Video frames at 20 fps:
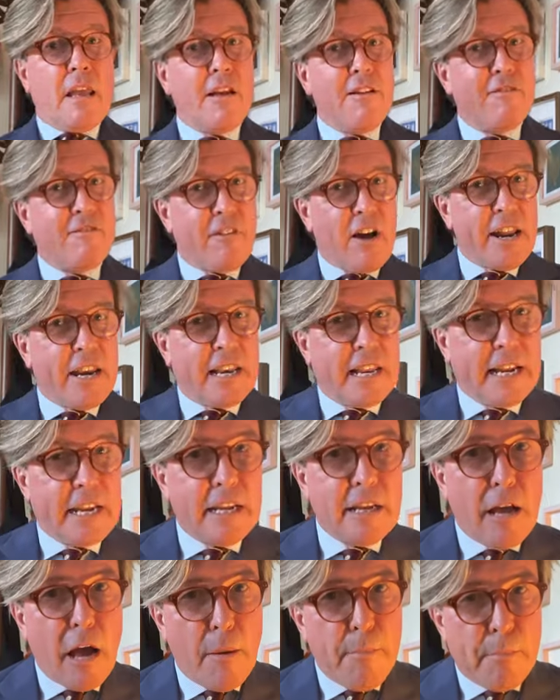Finally,
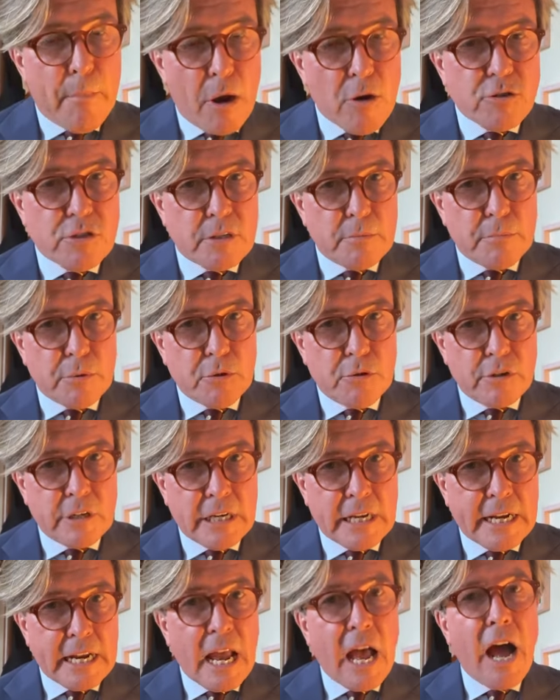and most
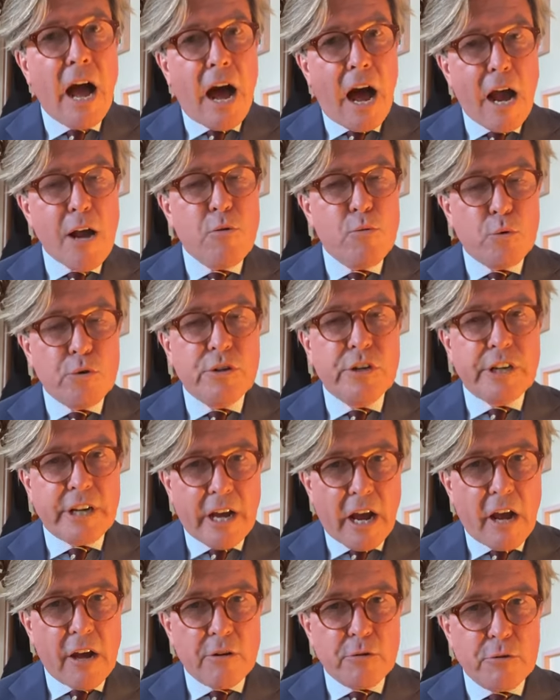importantly, I wouldn't
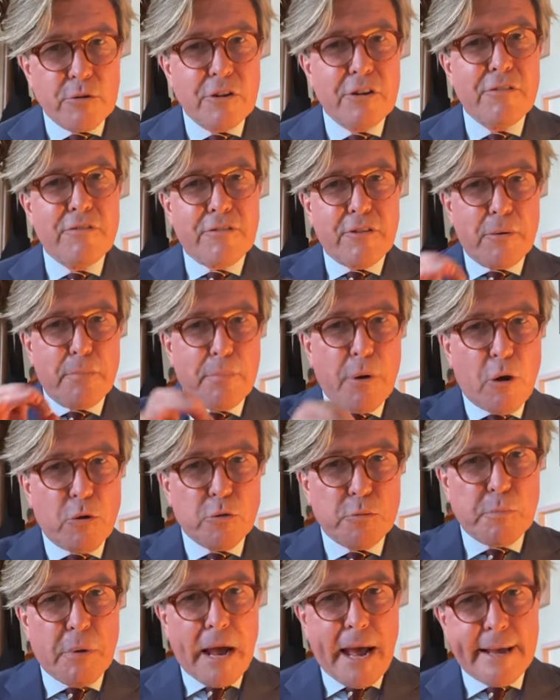go for a
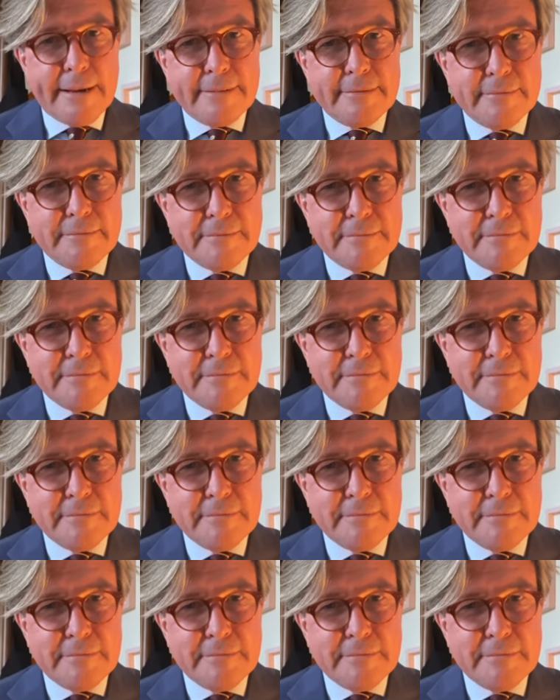bold pattern.